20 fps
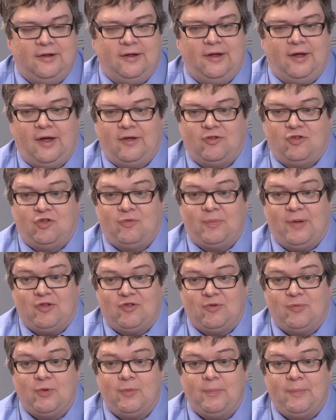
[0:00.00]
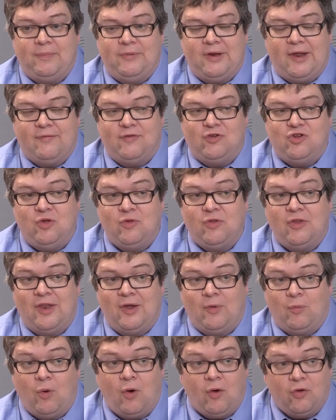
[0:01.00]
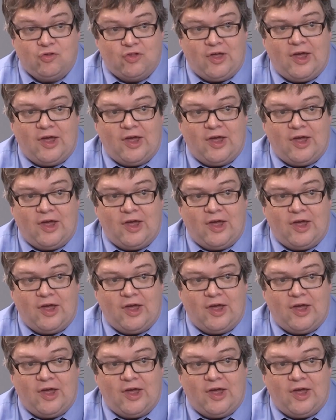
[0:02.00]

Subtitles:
I suspect some of them never knew that there was